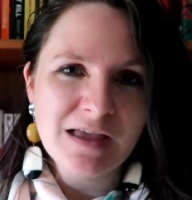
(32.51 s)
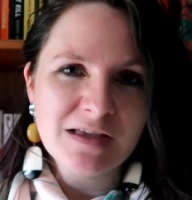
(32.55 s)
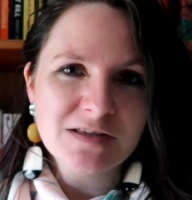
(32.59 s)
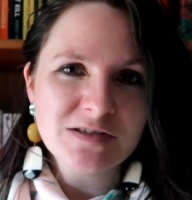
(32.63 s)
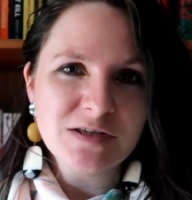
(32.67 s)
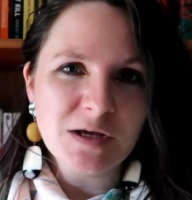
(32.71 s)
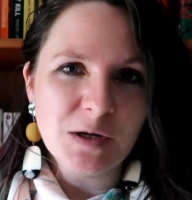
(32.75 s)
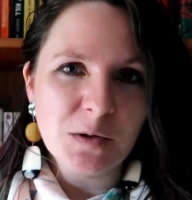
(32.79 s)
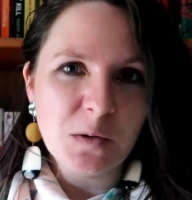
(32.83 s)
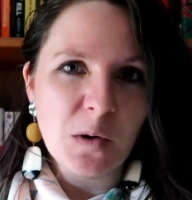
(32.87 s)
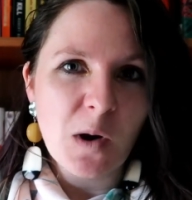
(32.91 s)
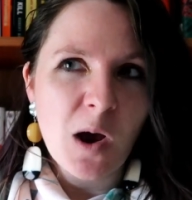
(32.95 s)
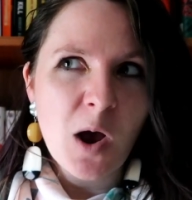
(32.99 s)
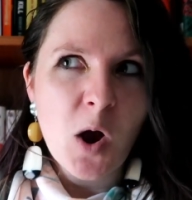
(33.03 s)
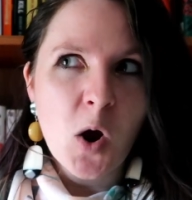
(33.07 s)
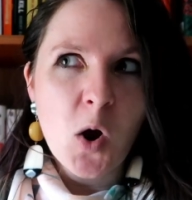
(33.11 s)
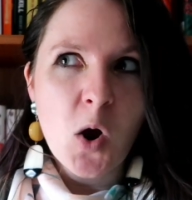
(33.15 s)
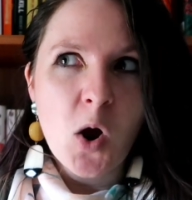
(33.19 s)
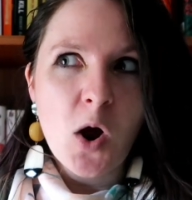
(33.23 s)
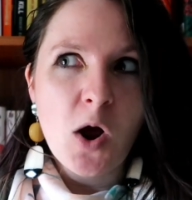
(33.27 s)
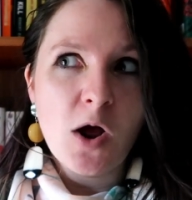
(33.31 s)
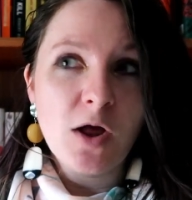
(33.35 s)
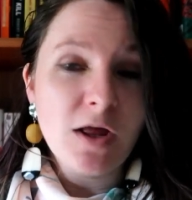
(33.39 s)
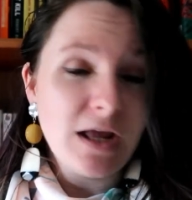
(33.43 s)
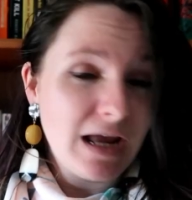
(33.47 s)
So
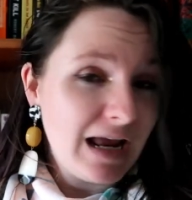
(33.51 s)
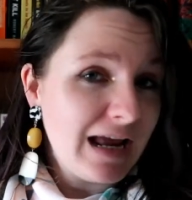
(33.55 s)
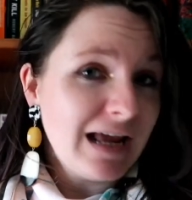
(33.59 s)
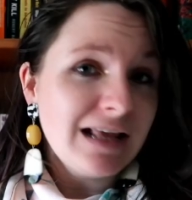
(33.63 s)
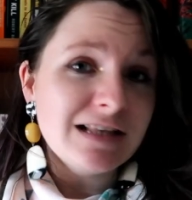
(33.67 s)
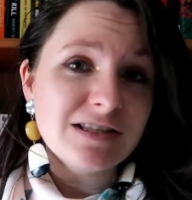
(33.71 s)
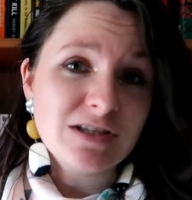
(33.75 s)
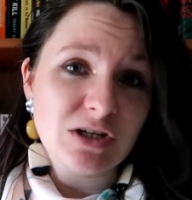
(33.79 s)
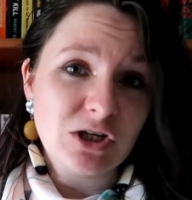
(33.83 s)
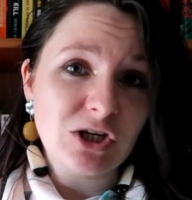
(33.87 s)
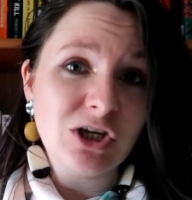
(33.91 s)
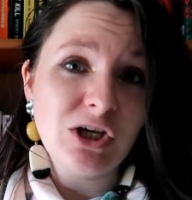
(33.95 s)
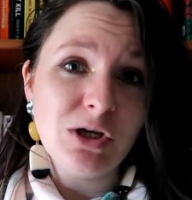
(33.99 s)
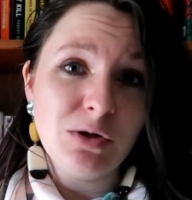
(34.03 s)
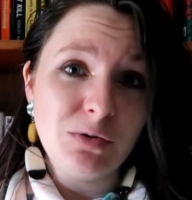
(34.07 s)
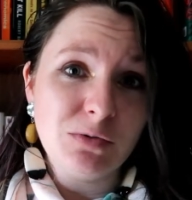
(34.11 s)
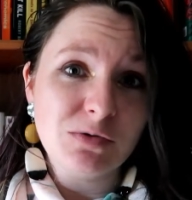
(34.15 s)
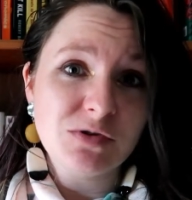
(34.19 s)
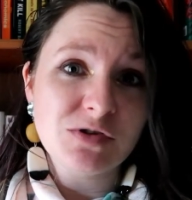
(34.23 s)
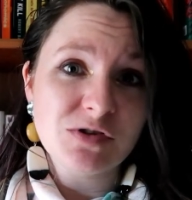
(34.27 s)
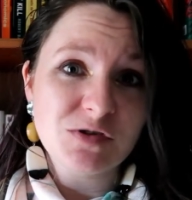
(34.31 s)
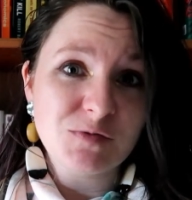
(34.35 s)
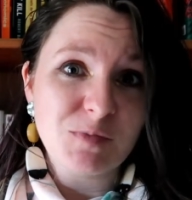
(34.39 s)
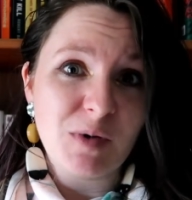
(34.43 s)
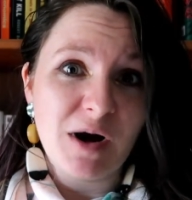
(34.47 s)
it's a
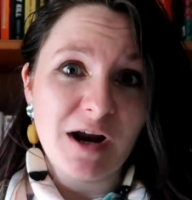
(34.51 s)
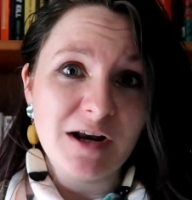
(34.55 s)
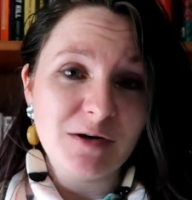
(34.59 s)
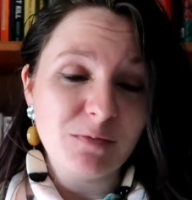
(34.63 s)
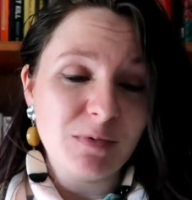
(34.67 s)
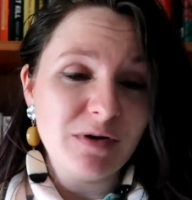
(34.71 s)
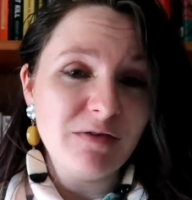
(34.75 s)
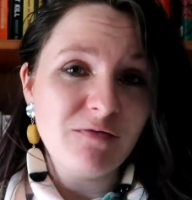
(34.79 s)
huge spread.